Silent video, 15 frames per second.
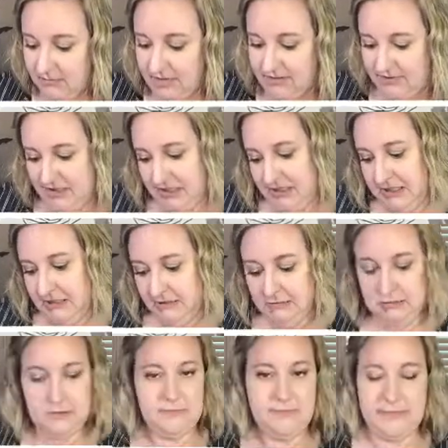maybe not
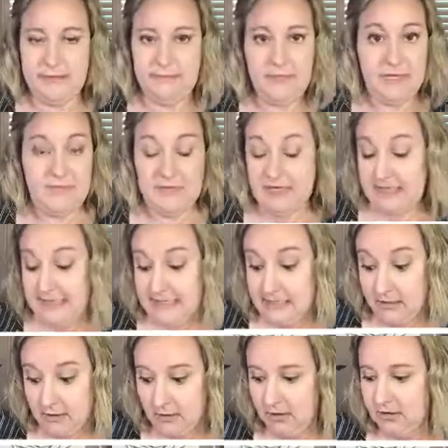years, but maybe a
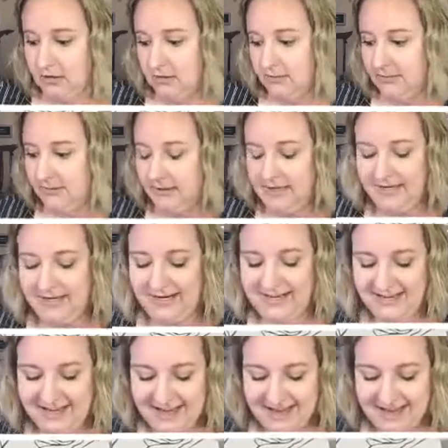year. But